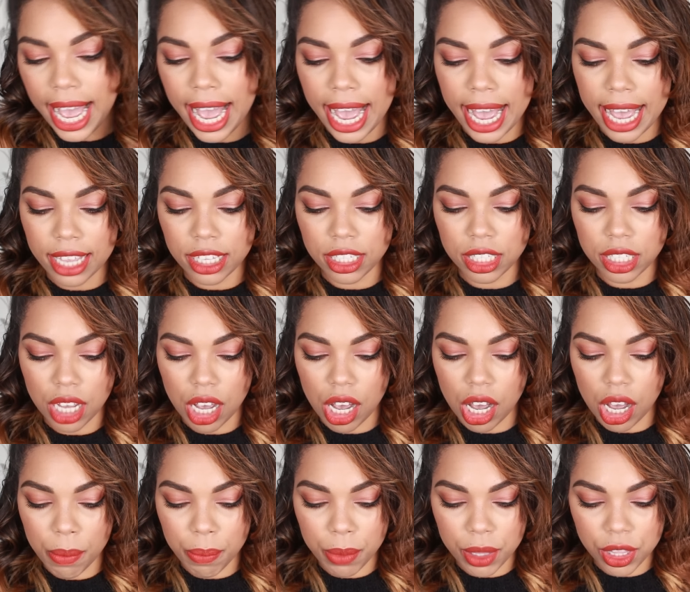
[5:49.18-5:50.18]
as
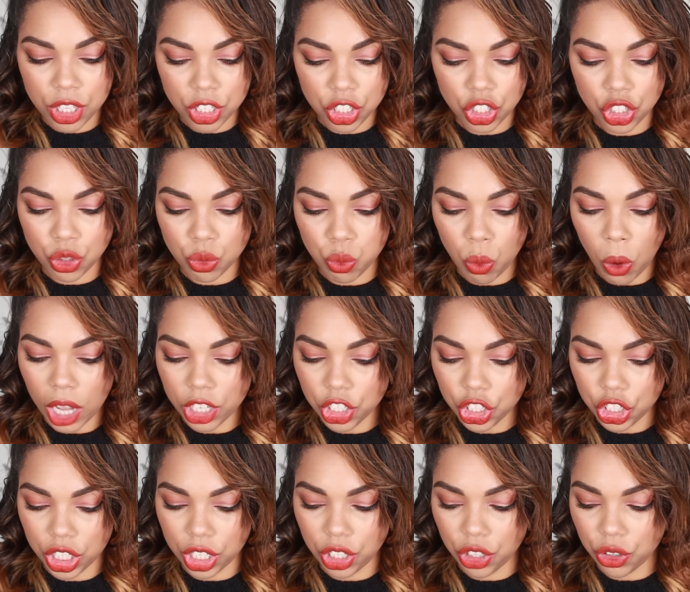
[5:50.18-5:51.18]
the
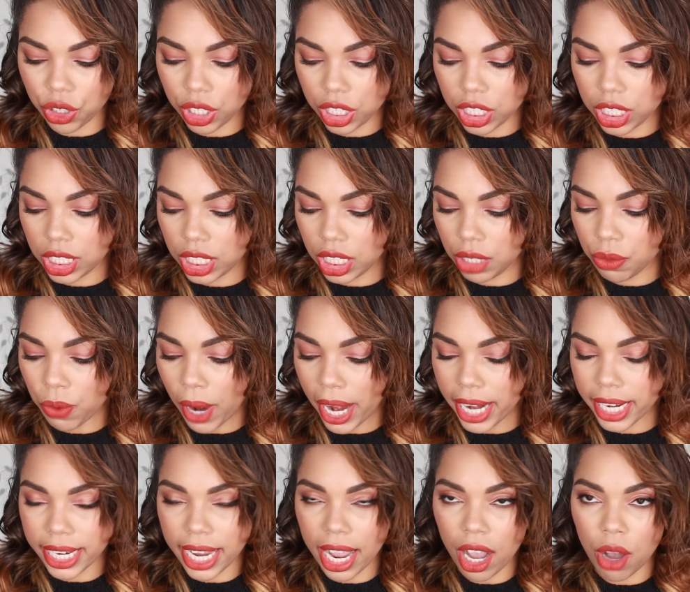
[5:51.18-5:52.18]
swatch that you're going to see
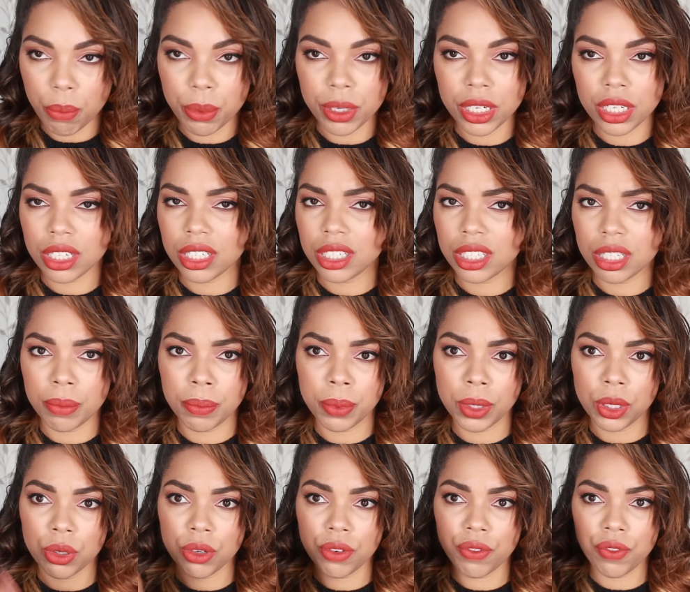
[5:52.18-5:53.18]
right now, but it is a
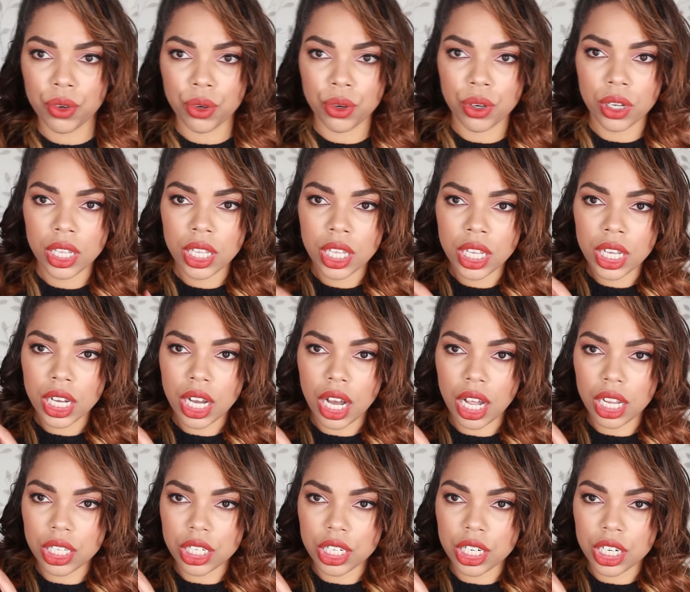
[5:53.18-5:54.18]
beautiful
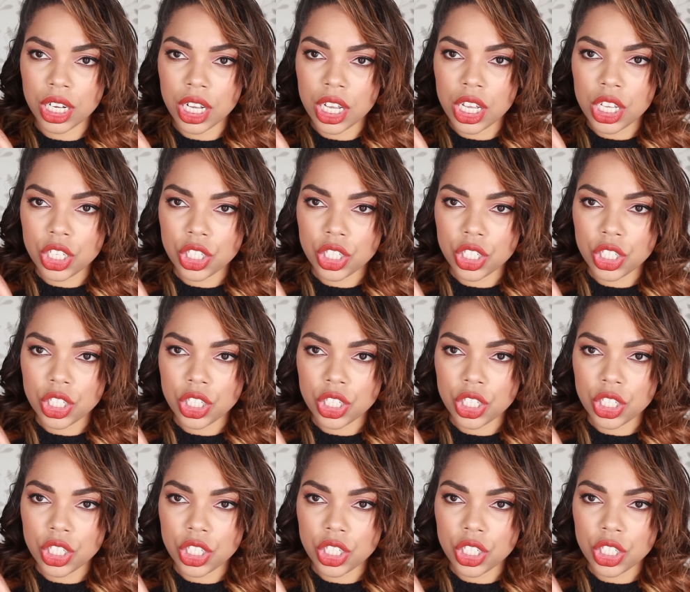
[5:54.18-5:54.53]
color.